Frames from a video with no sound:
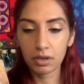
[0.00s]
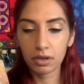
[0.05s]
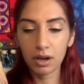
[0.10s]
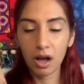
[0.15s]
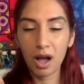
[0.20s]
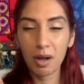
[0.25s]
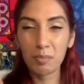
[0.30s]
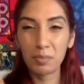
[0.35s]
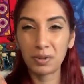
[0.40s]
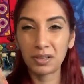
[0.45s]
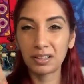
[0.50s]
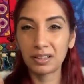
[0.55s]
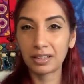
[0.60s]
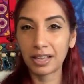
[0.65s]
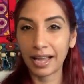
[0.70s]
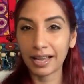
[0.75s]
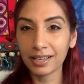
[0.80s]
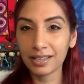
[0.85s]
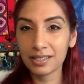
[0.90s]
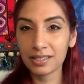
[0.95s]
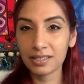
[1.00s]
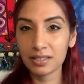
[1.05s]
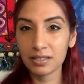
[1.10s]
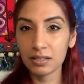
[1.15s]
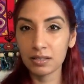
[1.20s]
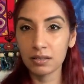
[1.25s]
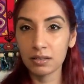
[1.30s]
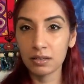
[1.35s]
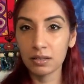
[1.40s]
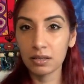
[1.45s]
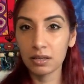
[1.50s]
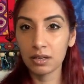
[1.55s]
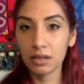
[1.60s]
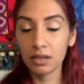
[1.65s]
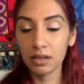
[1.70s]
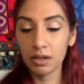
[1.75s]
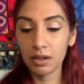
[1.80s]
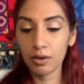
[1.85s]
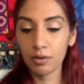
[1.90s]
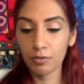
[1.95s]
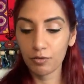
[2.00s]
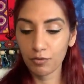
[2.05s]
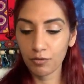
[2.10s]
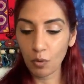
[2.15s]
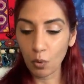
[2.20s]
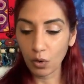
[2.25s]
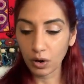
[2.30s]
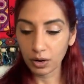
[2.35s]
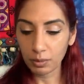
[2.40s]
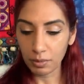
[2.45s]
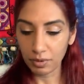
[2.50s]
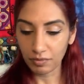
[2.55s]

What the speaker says: complex form